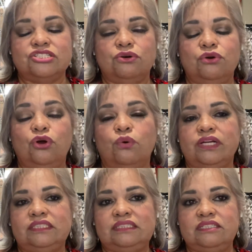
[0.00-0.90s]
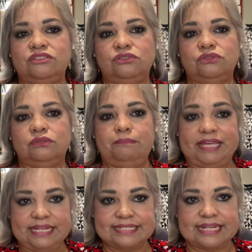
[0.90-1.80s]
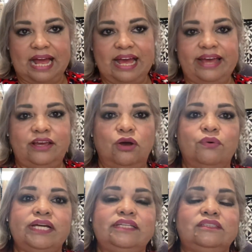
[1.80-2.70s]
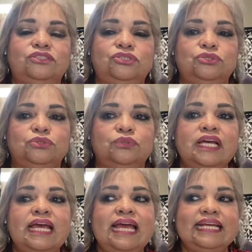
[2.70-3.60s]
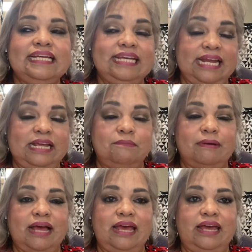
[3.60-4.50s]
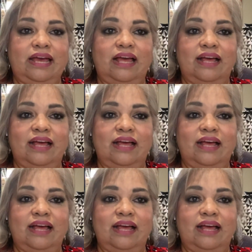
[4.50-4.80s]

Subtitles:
so going to PSI, going to getting my